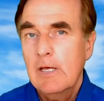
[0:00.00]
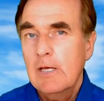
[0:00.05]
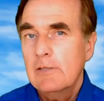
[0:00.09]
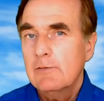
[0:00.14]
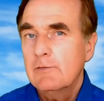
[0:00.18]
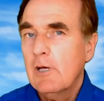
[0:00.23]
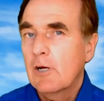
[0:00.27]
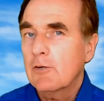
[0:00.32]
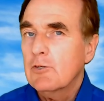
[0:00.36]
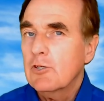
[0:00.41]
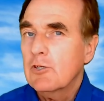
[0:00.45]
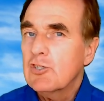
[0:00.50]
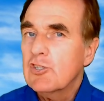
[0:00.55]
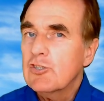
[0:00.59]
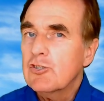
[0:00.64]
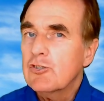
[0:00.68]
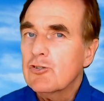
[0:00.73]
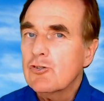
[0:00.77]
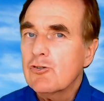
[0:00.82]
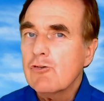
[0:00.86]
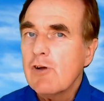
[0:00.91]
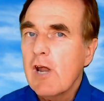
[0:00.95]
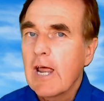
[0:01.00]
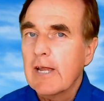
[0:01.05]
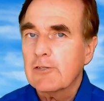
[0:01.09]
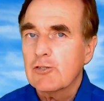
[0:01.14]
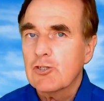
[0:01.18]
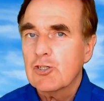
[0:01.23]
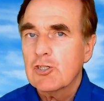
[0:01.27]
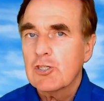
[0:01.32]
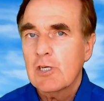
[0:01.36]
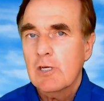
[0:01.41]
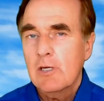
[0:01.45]
Now the
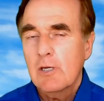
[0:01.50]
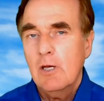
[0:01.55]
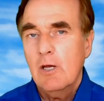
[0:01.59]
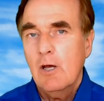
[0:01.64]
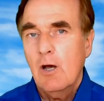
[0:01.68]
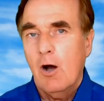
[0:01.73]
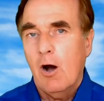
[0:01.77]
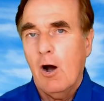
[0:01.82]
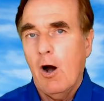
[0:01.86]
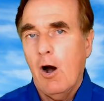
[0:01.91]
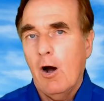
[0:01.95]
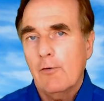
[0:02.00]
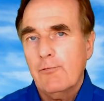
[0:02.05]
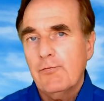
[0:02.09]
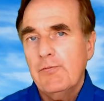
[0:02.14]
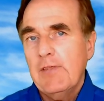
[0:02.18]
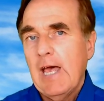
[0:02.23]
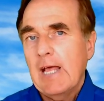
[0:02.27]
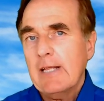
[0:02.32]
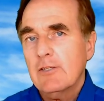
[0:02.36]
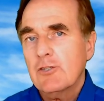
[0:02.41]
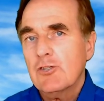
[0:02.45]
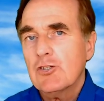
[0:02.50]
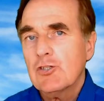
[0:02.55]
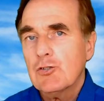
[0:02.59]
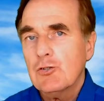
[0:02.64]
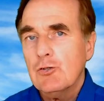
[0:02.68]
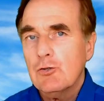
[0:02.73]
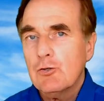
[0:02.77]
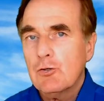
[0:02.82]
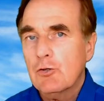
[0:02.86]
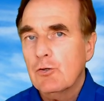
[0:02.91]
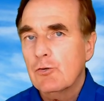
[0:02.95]
stretch of that
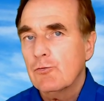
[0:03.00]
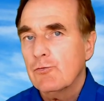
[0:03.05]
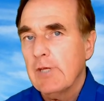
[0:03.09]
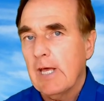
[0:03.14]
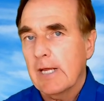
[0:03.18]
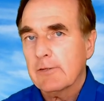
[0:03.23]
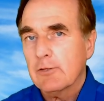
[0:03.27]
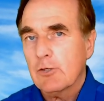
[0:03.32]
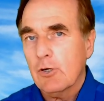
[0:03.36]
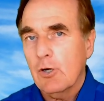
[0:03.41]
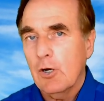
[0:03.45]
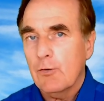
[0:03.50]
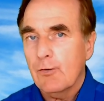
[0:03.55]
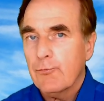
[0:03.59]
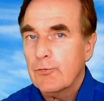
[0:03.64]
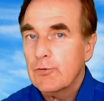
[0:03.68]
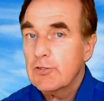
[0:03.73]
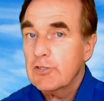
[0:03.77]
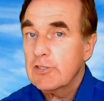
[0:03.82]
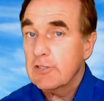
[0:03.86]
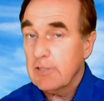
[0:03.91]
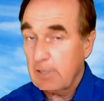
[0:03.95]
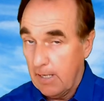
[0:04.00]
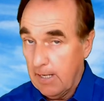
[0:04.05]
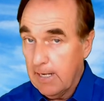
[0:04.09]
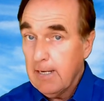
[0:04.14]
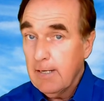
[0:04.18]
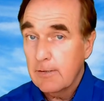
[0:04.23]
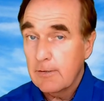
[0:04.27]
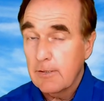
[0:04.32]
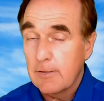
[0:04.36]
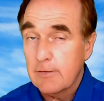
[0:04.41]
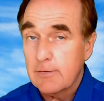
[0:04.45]
circle that covers
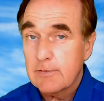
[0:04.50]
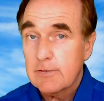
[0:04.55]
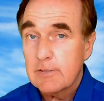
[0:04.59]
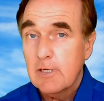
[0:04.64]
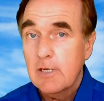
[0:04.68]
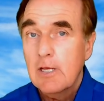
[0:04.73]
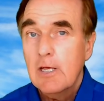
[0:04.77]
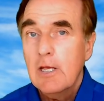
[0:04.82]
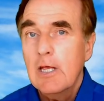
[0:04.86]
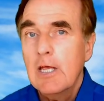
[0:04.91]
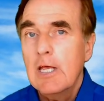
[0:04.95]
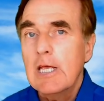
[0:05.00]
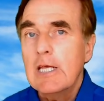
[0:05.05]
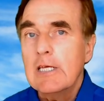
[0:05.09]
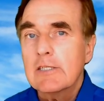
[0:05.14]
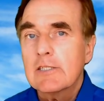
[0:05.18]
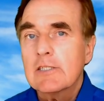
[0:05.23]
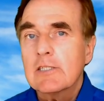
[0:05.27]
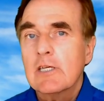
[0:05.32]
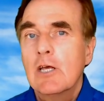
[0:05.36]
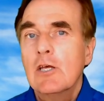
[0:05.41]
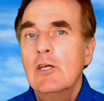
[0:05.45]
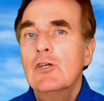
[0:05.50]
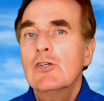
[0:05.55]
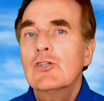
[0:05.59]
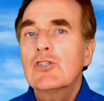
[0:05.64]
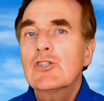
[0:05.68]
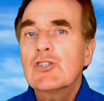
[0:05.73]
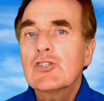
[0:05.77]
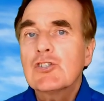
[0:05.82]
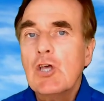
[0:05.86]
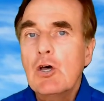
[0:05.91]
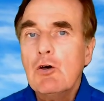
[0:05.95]
England is
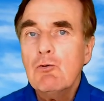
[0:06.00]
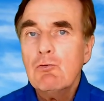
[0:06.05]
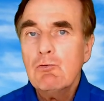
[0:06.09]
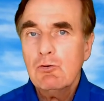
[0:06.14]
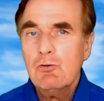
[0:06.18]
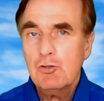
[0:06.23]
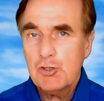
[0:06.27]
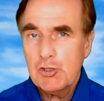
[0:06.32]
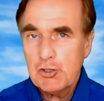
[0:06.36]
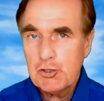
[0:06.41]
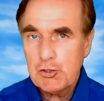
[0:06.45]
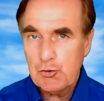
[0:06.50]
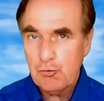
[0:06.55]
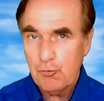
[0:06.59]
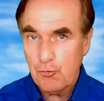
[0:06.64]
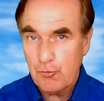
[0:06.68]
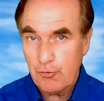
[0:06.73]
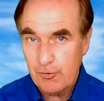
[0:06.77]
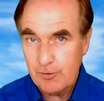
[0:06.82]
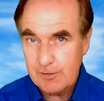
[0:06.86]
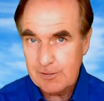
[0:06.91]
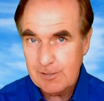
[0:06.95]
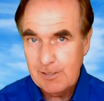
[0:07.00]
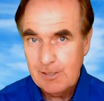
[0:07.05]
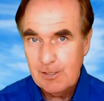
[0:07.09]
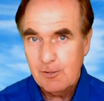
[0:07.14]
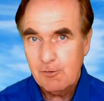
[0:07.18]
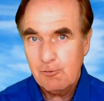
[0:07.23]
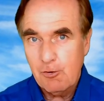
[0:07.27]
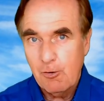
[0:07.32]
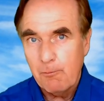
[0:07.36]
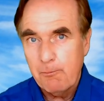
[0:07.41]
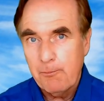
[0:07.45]
so short
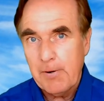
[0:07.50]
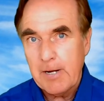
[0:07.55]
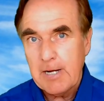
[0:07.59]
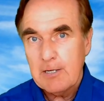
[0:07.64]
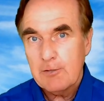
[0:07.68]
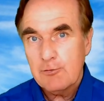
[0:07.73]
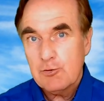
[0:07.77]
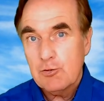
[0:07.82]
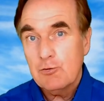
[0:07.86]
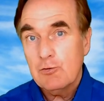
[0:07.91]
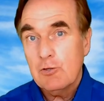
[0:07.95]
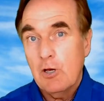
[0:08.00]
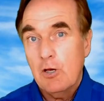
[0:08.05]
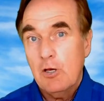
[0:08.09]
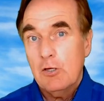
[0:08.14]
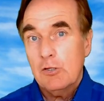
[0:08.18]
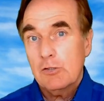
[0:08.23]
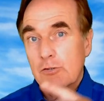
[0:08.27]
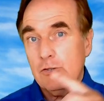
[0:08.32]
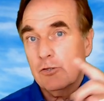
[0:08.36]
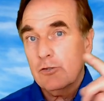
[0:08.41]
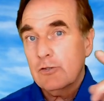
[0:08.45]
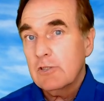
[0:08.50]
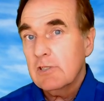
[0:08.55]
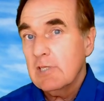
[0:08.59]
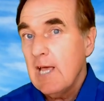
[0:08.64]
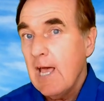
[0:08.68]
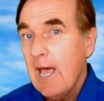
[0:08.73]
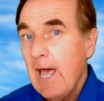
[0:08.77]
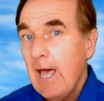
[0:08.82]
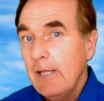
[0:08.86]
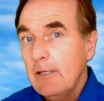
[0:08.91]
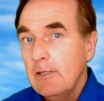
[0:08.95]
compared to the
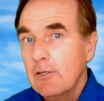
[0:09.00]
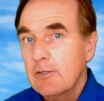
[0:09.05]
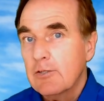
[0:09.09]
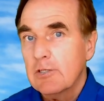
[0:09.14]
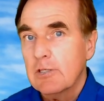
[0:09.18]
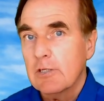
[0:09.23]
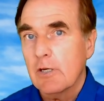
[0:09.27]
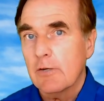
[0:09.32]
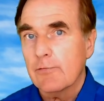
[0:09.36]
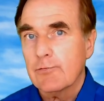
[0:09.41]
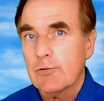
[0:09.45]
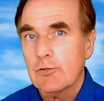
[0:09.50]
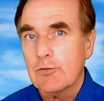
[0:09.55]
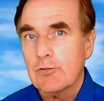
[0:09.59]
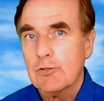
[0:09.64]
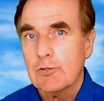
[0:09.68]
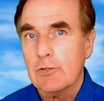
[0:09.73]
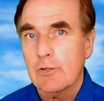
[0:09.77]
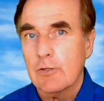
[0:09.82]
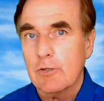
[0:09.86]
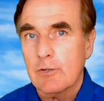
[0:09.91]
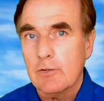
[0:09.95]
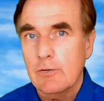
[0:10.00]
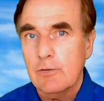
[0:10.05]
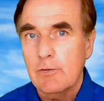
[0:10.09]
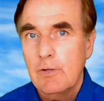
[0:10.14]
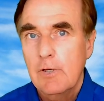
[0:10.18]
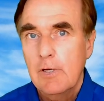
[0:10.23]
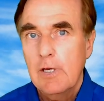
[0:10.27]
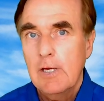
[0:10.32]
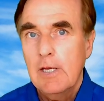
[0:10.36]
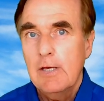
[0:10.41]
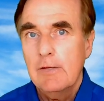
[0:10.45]
totality of the circle
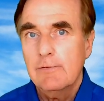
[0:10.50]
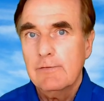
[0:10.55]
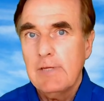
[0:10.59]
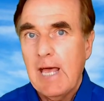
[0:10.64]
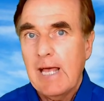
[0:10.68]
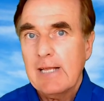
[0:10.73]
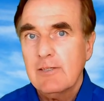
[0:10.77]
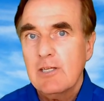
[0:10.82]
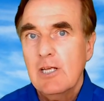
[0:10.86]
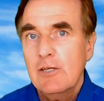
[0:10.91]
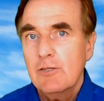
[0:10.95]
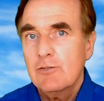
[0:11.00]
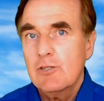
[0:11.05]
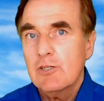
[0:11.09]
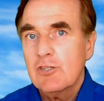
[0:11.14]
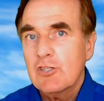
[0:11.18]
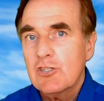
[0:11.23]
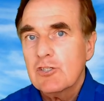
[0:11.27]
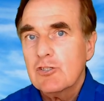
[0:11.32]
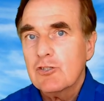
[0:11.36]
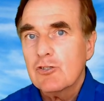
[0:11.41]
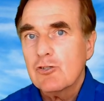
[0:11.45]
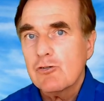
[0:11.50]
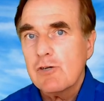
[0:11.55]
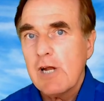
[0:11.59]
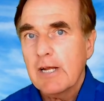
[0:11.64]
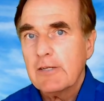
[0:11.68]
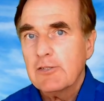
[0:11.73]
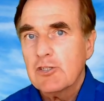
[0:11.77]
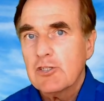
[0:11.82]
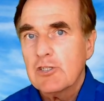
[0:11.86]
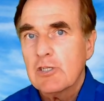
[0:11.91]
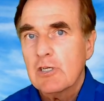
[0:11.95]
that the
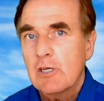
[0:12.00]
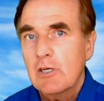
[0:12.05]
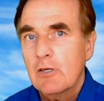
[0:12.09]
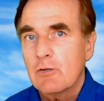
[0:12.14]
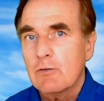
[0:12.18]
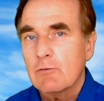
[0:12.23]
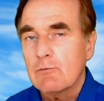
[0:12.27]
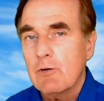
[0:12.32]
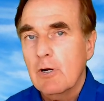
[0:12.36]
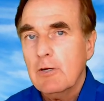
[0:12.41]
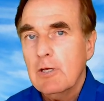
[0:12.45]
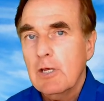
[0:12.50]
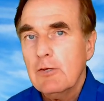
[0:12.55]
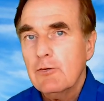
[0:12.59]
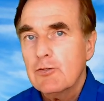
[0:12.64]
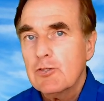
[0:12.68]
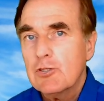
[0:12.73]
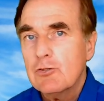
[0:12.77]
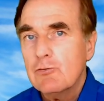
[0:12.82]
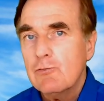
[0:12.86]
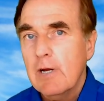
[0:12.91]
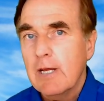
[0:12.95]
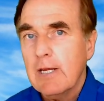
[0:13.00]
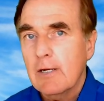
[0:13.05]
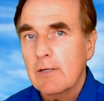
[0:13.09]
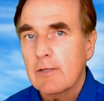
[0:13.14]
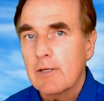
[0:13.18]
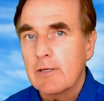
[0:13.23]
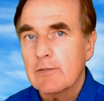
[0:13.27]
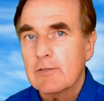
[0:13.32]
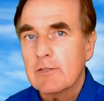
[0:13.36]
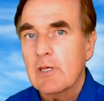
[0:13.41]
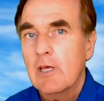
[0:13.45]
stretch running through
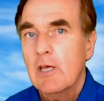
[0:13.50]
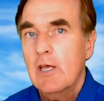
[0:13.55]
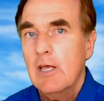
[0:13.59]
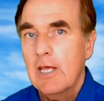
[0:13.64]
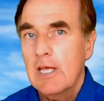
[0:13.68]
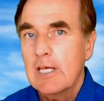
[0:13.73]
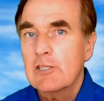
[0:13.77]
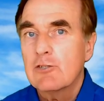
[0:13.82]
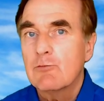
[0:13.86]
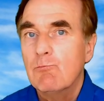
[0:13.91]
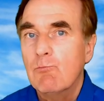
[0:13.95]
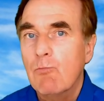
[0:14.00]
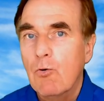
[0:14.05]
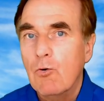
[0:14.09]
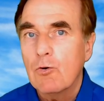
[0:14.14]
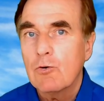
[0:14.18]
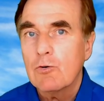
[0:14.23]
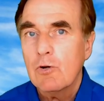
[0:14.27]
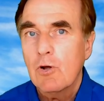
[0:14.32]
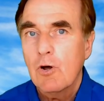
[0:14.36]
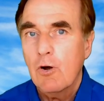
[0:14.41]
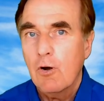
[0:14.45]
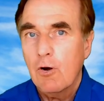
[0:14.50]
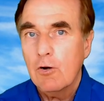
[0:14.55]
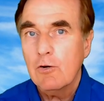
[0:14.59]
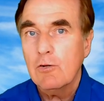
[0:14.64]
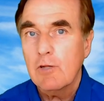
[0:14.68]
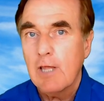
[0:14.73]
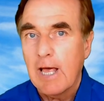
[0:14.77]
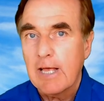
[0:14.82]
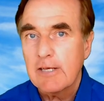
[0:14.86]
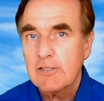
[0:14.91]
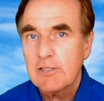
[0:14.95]
England is more or
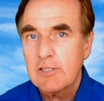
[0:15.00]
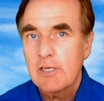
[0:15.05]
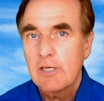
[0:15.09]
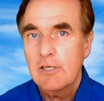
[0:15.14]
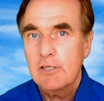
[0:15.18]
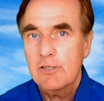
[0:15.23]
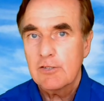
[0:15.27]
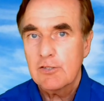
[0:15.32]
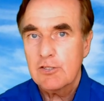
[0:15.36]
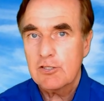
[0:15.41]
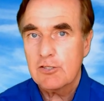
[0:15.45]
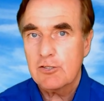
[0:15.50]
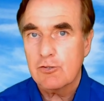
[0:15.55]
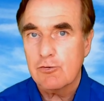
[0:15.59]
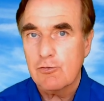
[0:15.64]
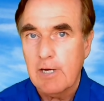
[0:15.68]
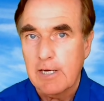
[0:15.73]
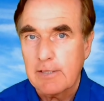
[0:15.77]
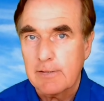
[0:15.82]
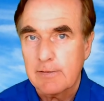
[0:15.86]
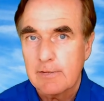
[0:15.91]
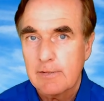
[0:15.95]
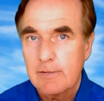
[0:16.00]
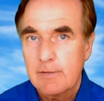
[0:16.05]
less straight.